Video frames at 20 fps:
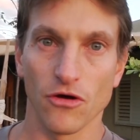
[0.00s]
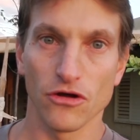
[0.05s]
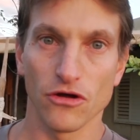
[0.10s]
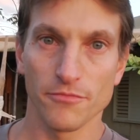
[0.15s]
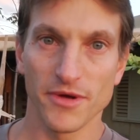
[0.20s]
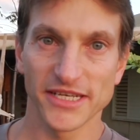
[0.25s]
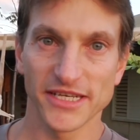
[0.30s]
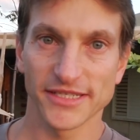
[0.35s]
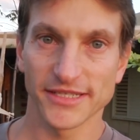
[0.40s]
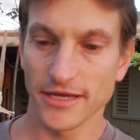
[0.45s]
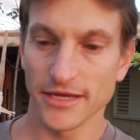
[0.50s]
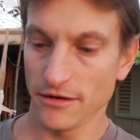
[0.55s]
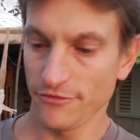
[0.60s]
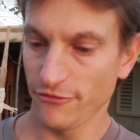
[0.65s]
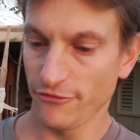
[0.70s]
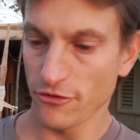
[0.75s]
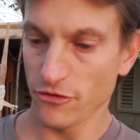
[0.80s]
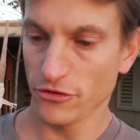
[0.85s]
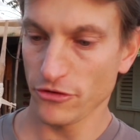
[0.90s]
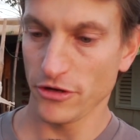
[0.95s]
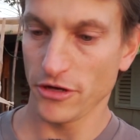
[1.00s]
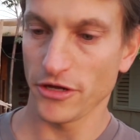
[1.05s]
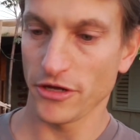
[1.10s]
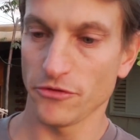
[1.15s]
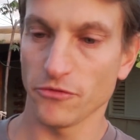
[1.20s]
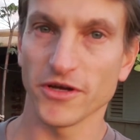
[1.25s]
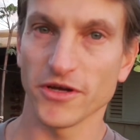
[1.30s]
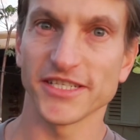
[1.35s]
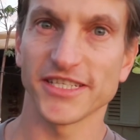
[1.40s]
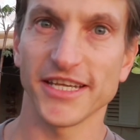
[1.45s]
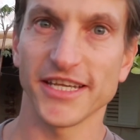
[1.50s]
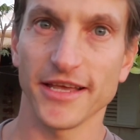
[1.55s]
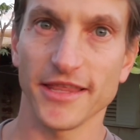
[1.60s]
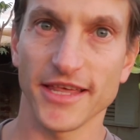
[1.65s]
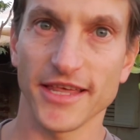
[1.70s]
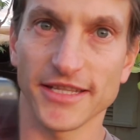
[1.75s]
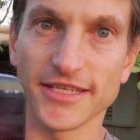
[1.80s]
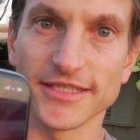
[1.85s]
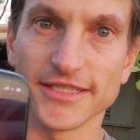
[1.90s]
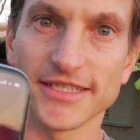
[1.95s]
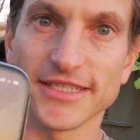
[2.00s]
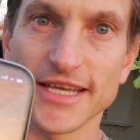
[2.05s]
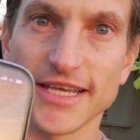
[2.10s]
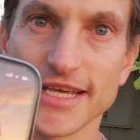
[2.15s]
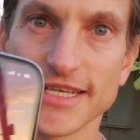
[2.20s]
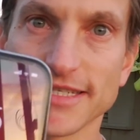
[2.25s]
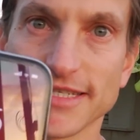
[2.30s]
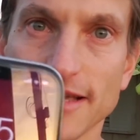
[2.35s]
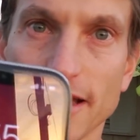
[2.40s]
On my cell phone, you can see that it says